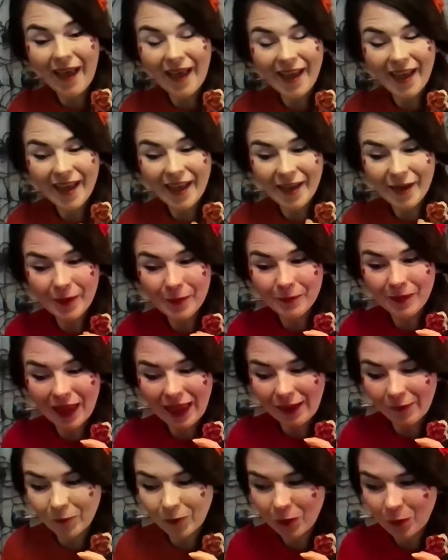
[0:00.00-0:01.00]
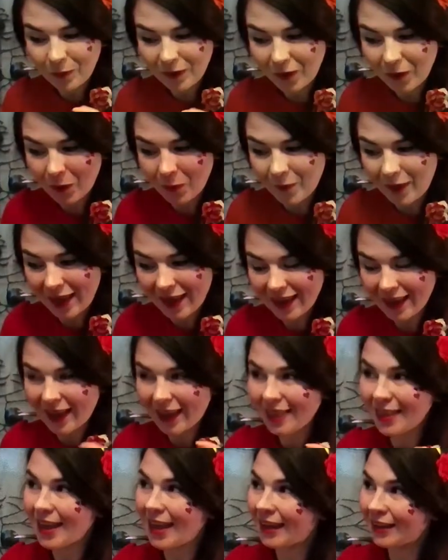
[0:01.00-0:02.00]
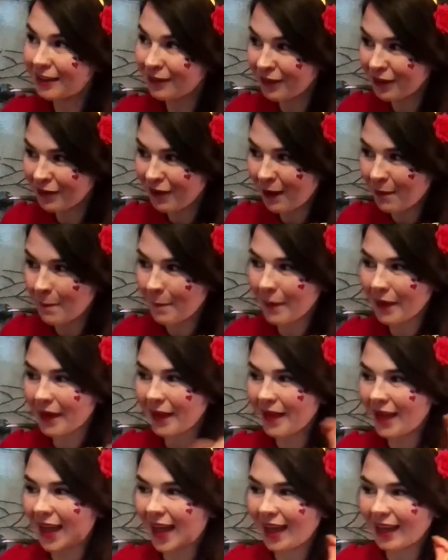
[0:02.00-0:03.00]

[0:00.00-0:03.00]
Um, it will be coming at the end of November,